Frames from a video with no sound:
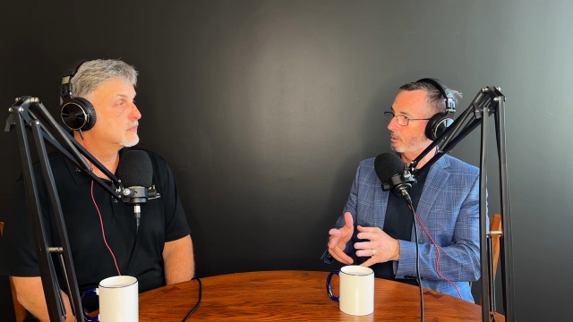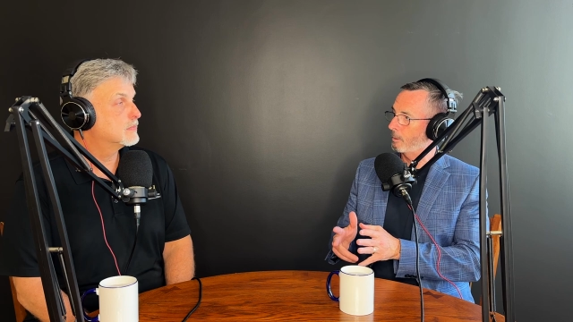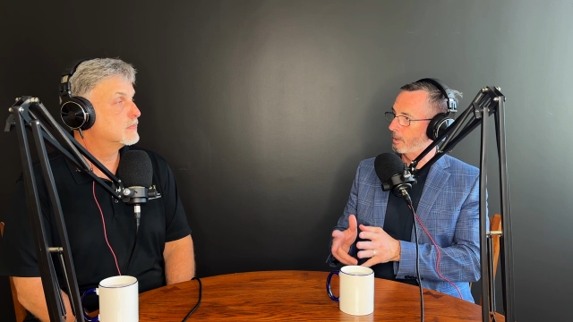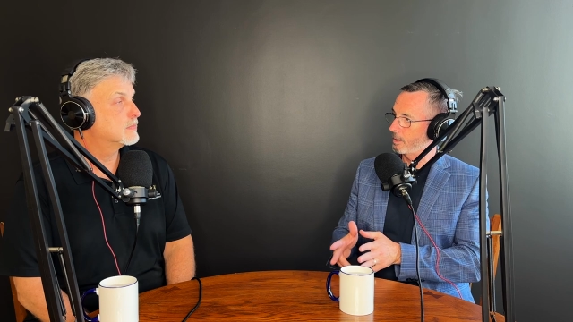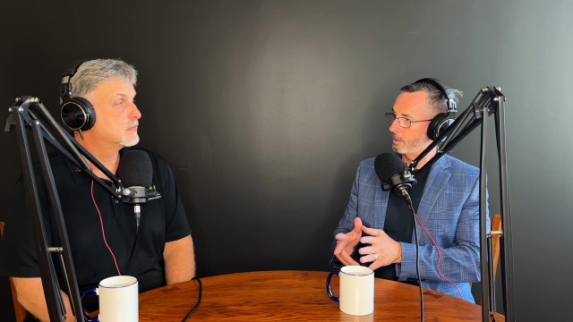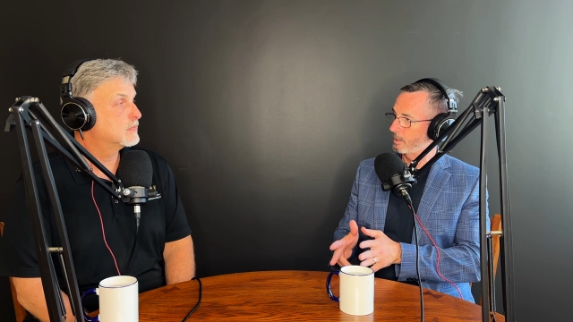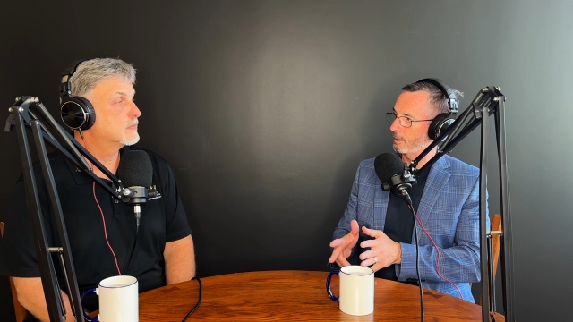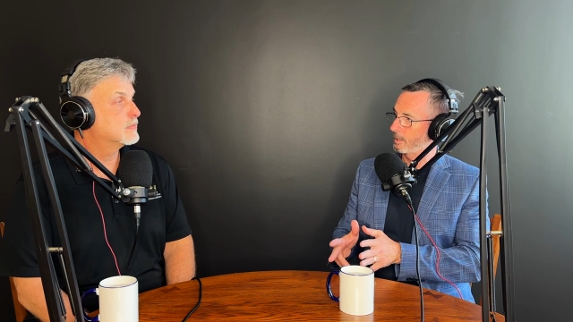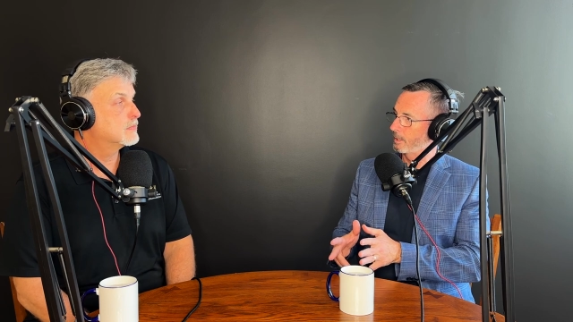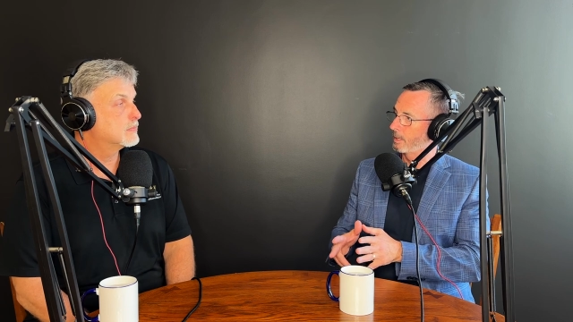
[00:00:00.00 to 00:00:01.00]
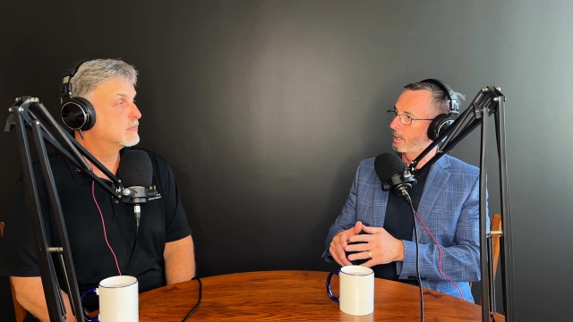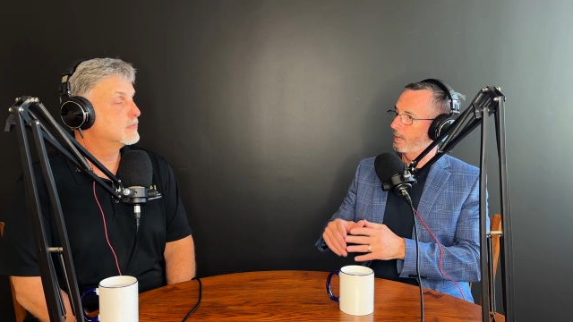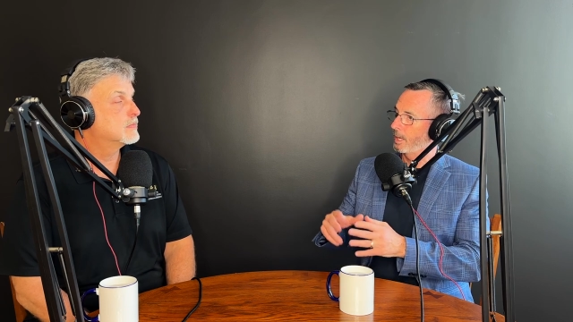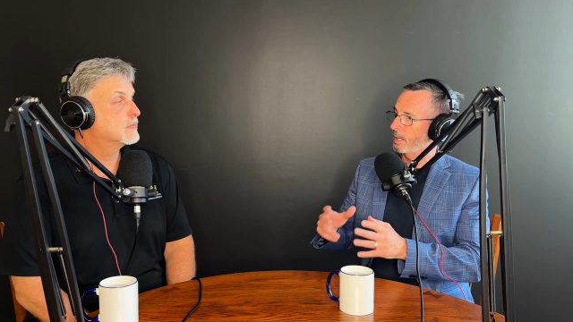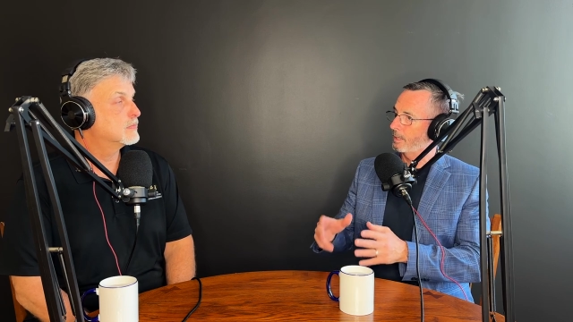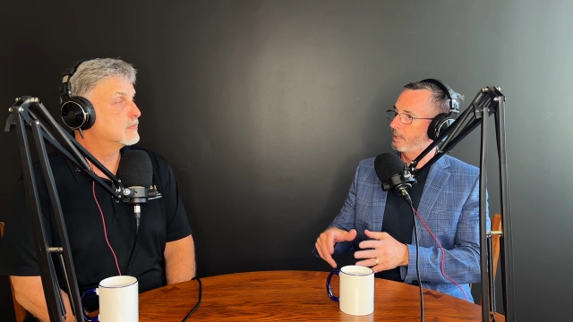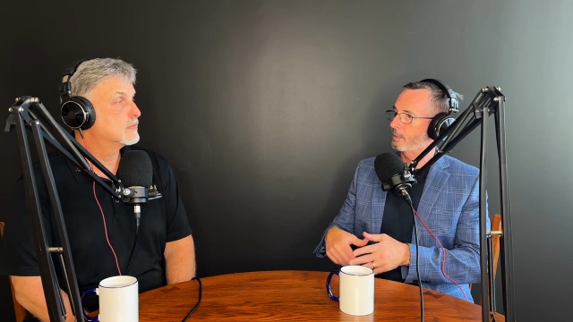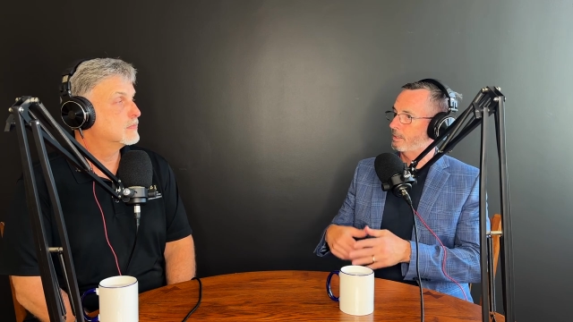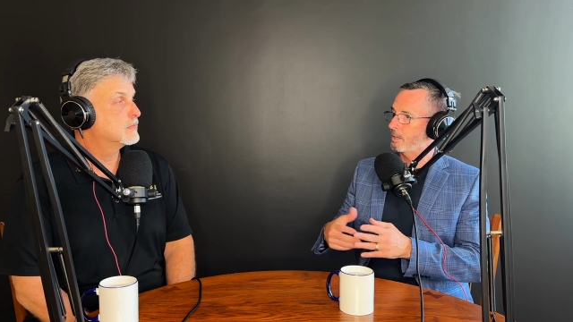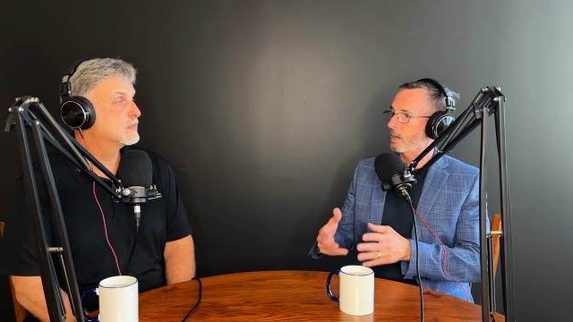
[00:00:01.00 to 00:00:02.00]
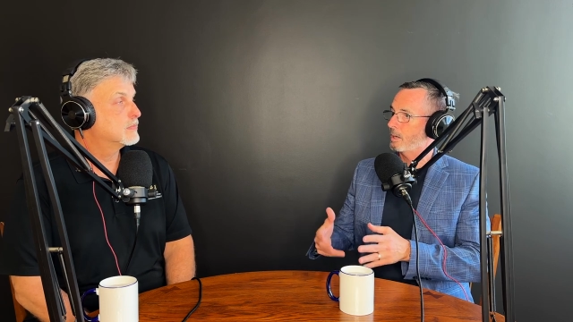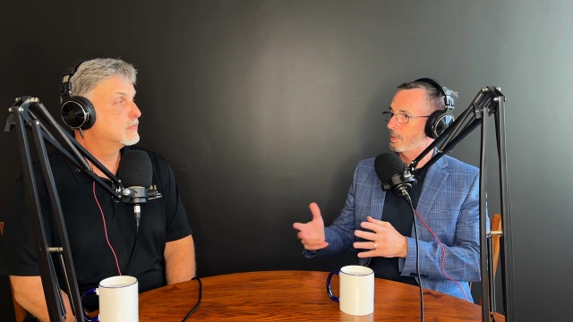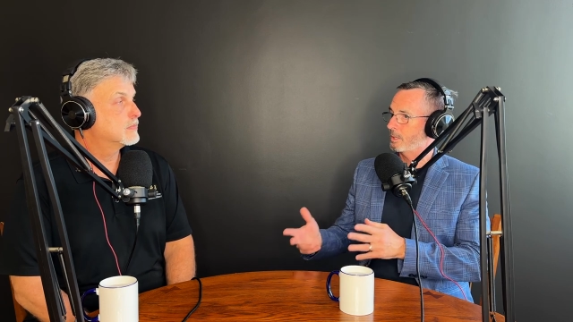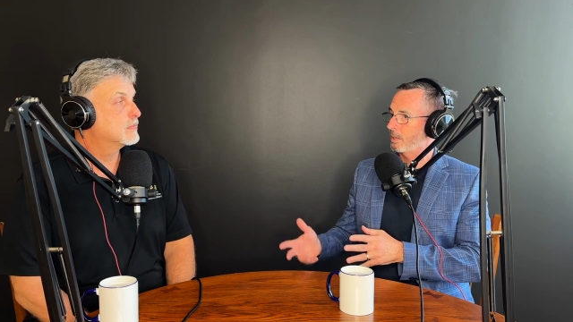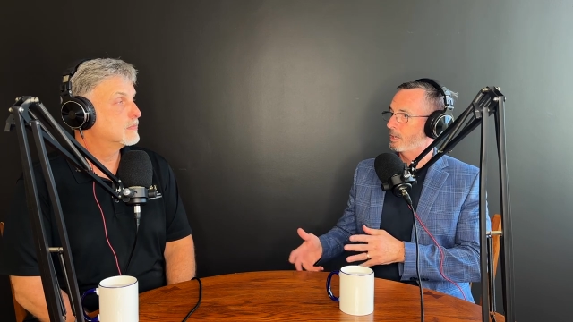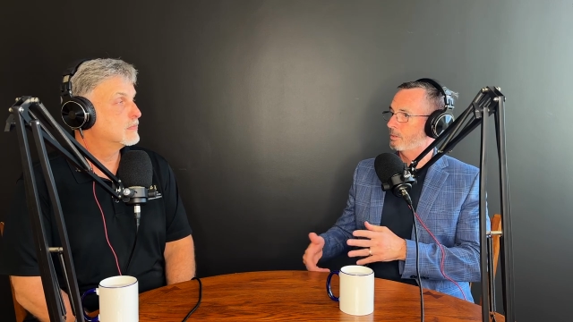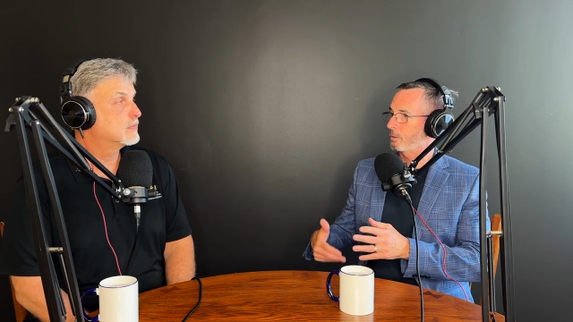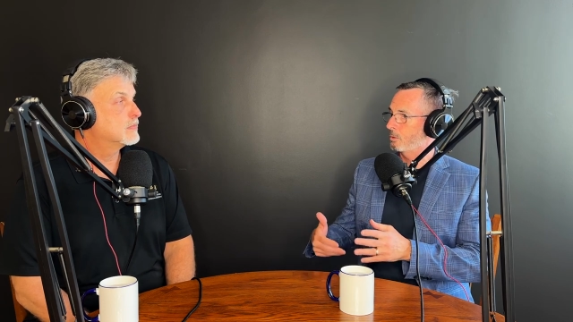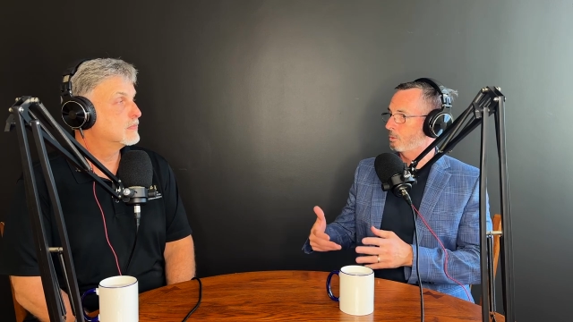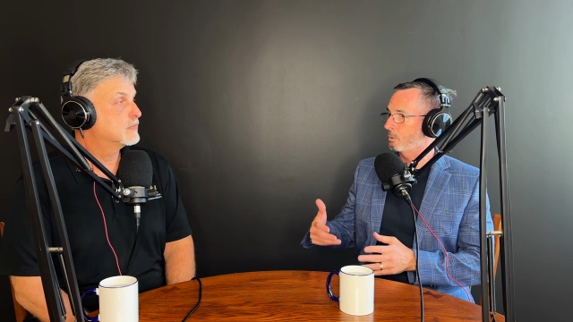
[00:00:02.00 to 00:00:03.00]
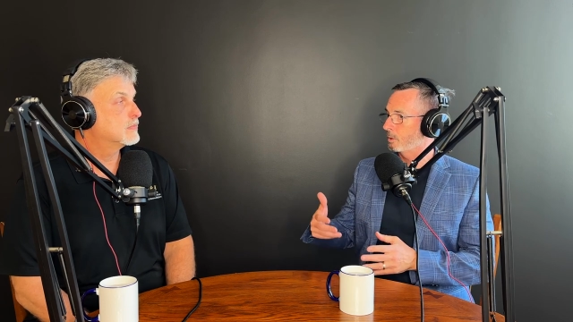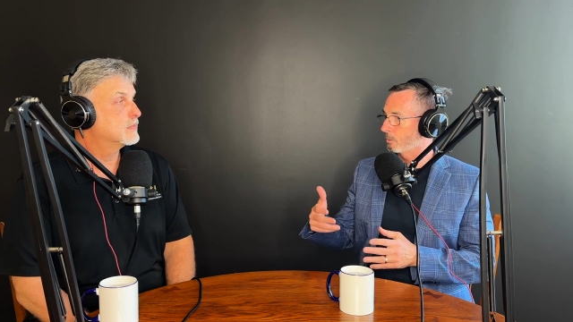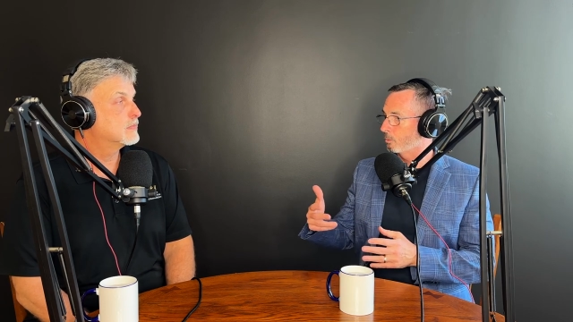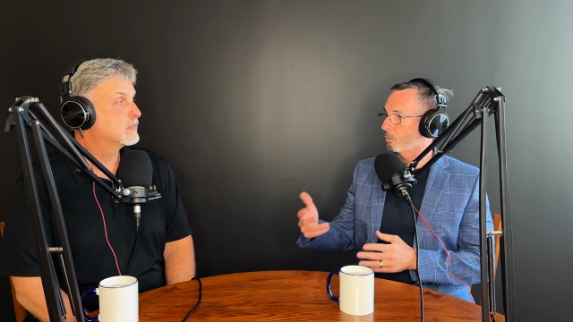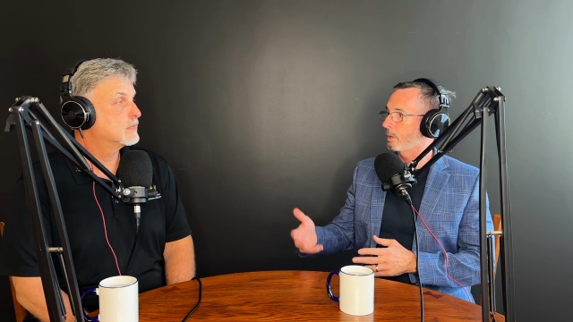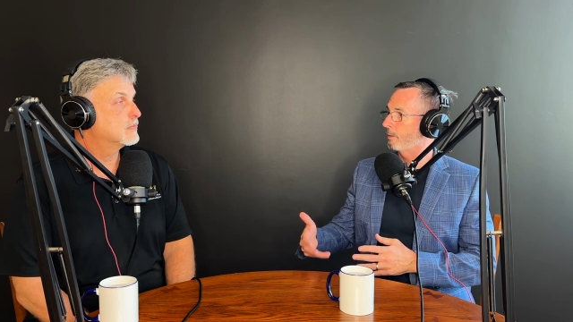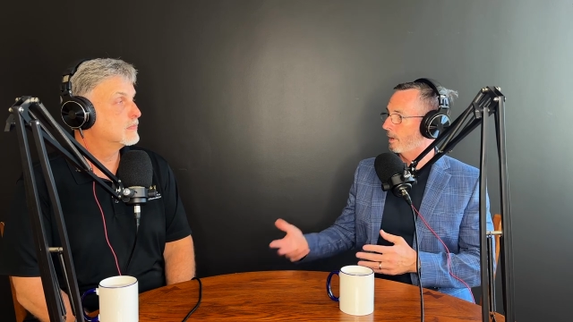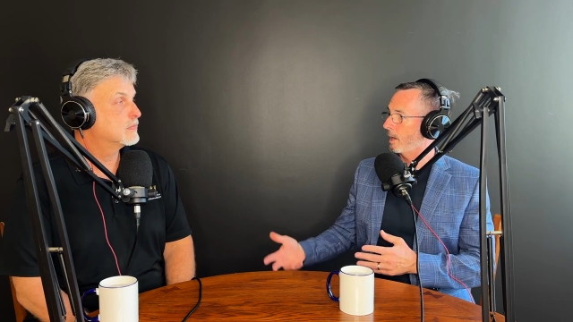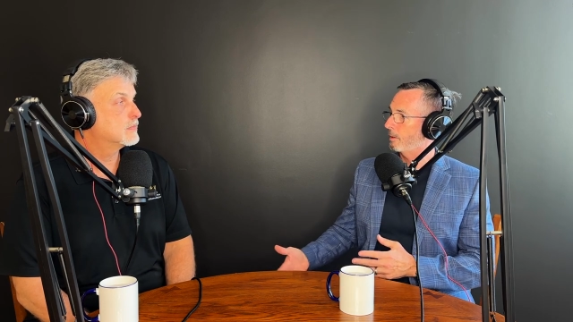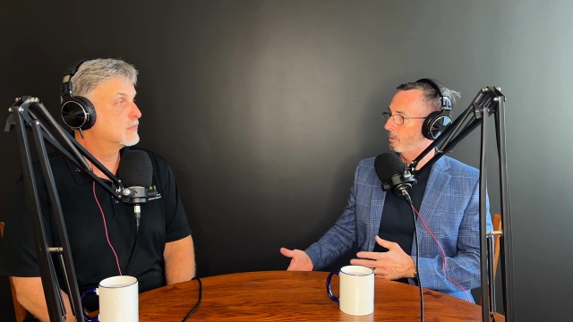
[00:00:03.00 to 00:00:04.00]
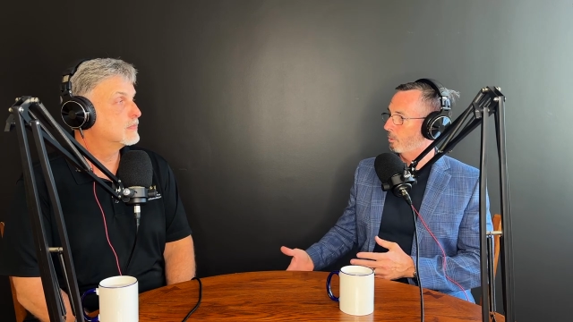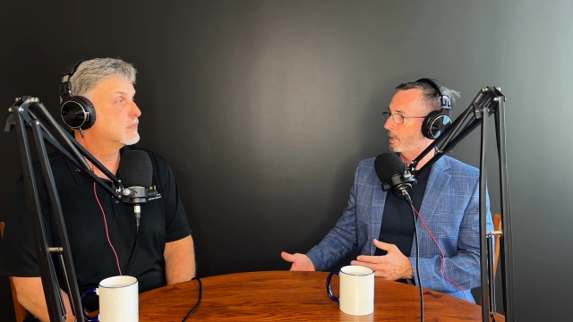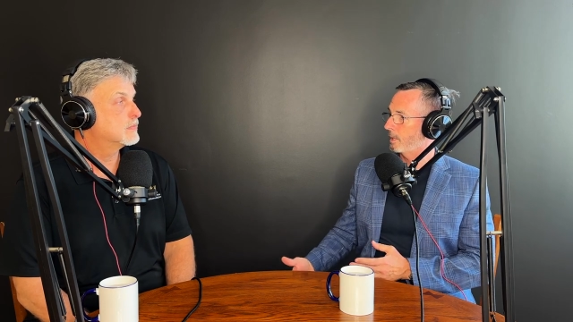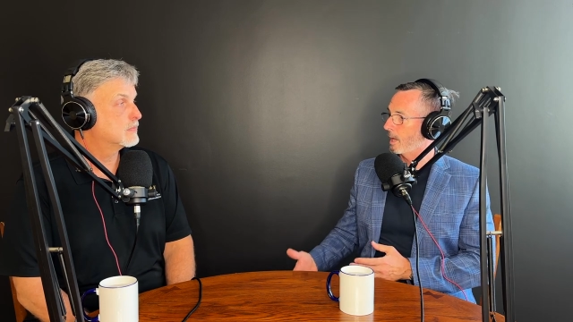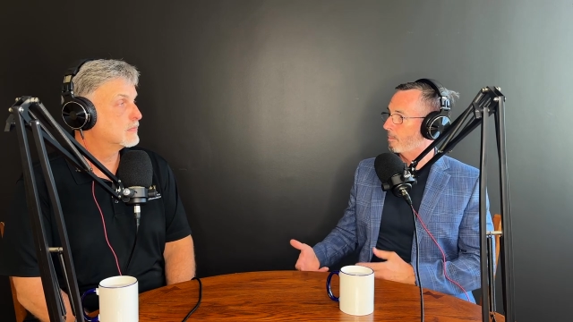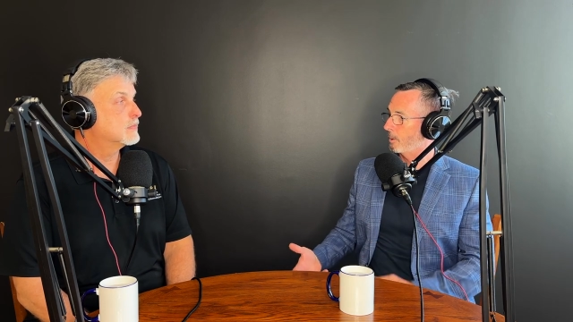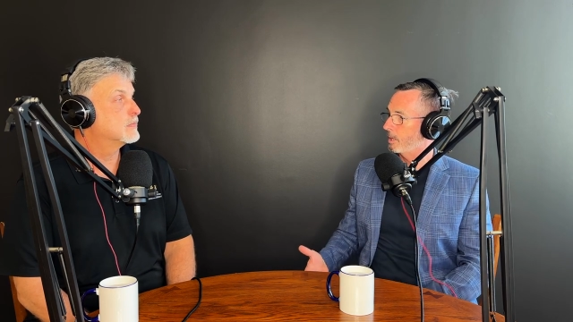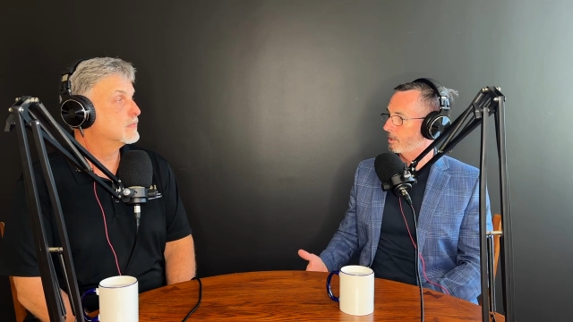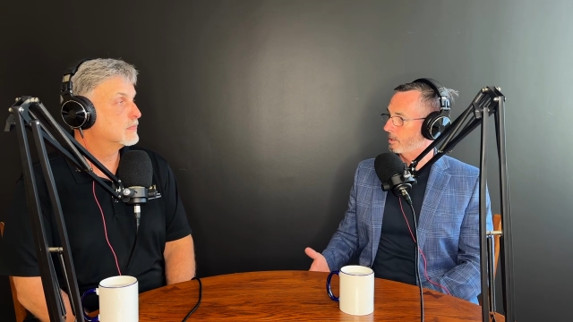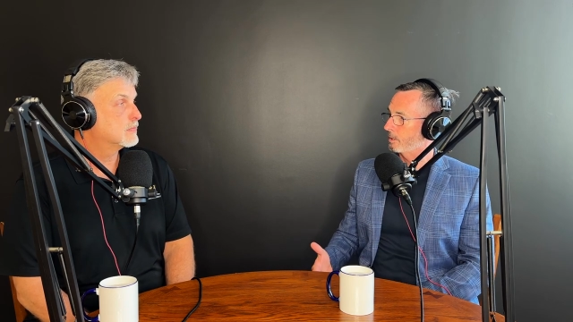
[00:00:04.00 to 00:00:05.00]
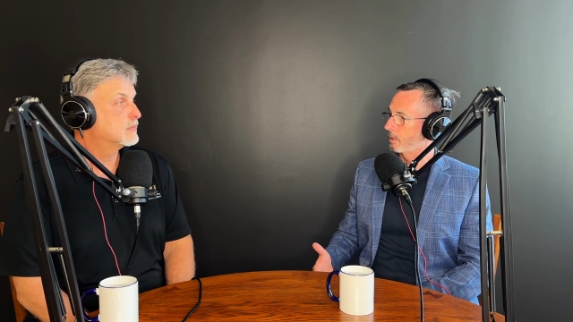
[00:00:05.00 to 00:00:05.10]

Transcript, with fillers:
Speaker 1: patient, and then the time it takes to reevaluate that patient.